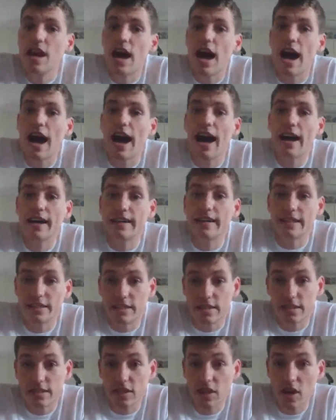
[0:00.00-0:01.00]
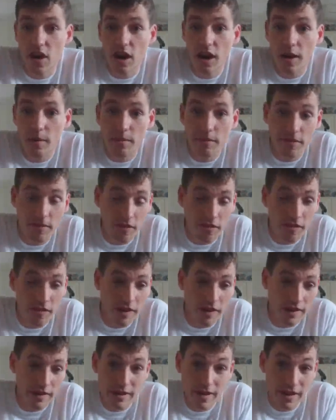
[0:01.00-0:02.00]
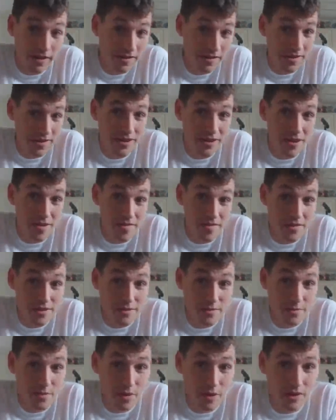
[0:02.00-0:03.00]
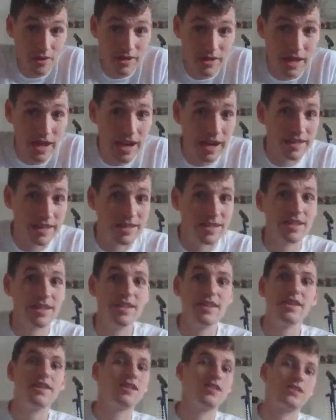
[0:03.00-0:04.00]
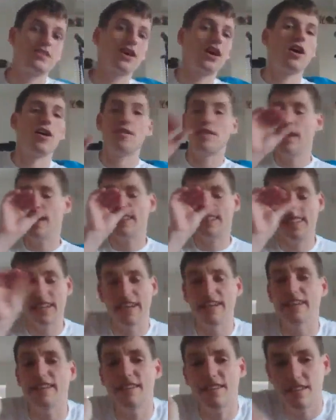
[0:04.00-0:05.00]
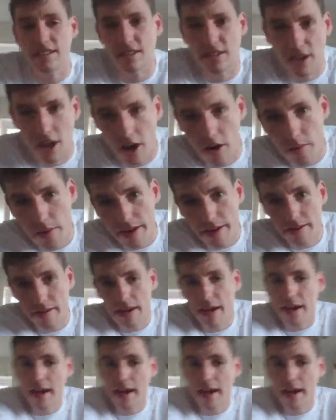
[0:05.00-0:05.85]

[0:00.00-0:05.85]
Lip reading: And it's time for another Eurovision podcast. So let's get this going